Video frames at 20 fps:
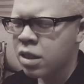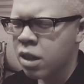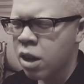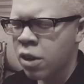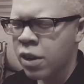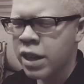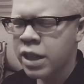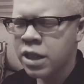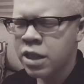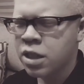
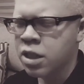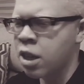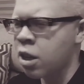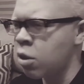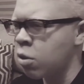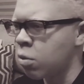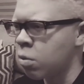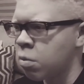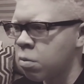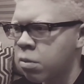all right, just
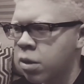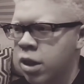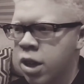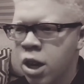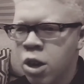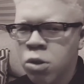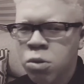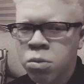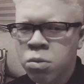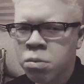go.
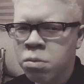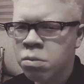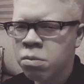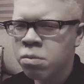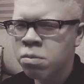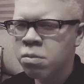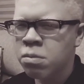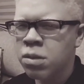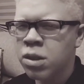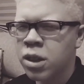Go. Your
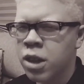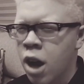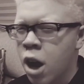body's made